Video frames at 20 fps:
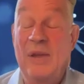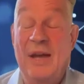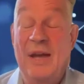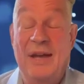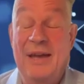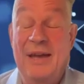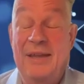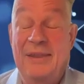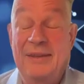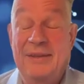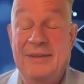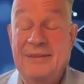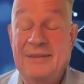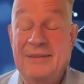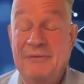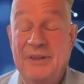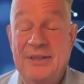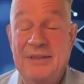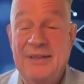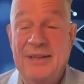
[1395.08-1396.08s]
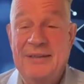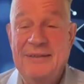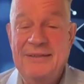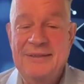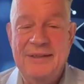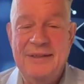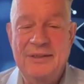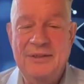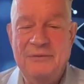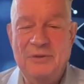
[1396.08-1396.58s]
I think it's a
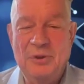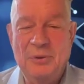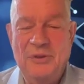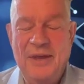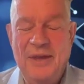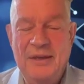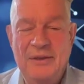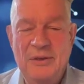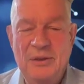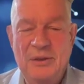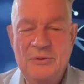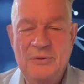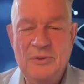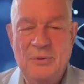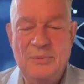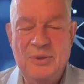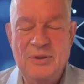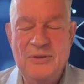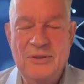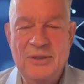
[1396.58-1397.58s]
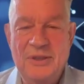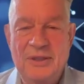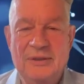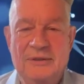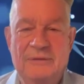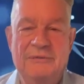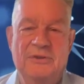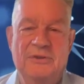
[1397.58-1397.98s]
fantastic interview. Thank you so much, Nikhil,